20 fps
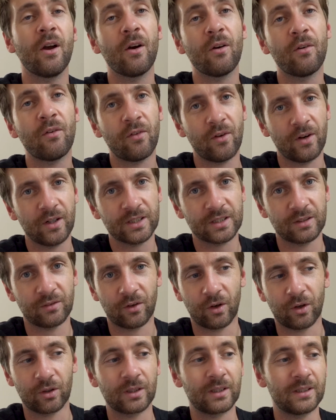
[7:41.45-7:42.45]
First of
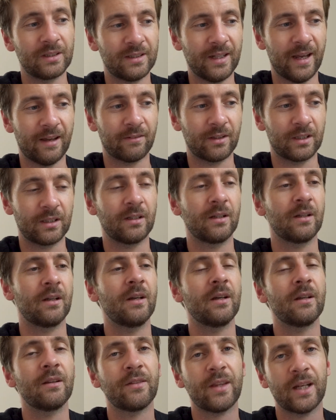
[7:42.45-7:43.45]
all, Devon,
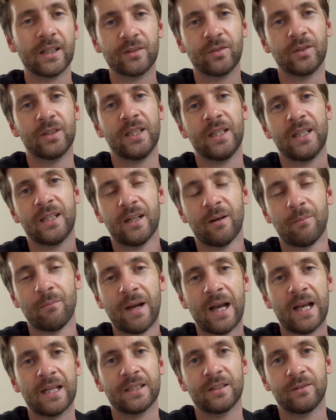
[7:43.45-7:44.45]
thanks for taking a
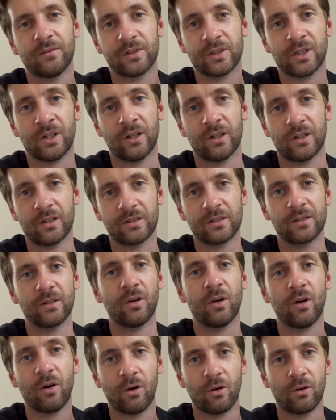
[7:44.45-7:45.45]
massive turd
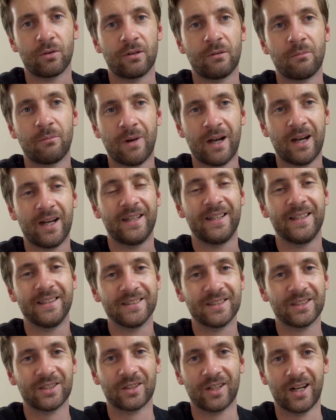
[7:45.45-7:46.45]
on my
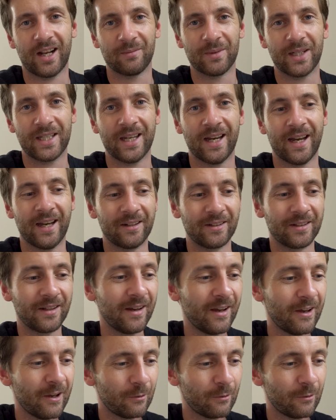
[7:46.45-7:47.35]
Instagram account,